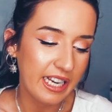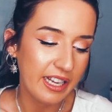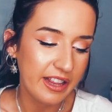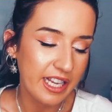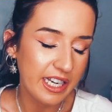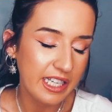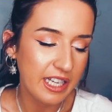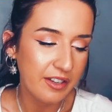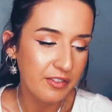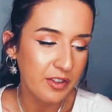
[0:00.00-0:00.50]

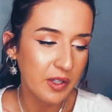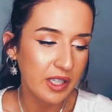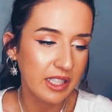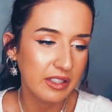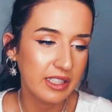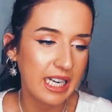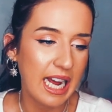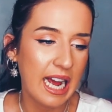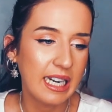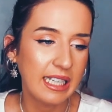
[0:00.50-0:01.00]
They give you a
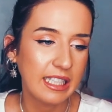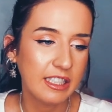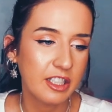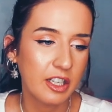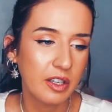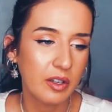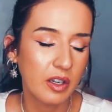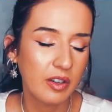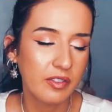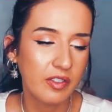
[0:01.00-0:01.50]
little
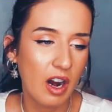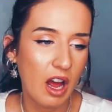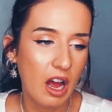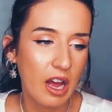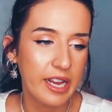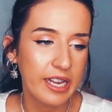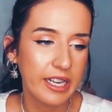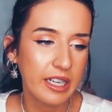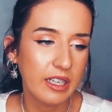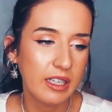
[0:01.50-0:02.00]
anecdote of
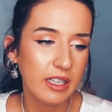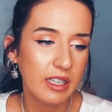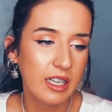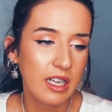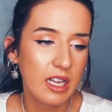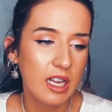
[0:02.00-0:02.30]
like,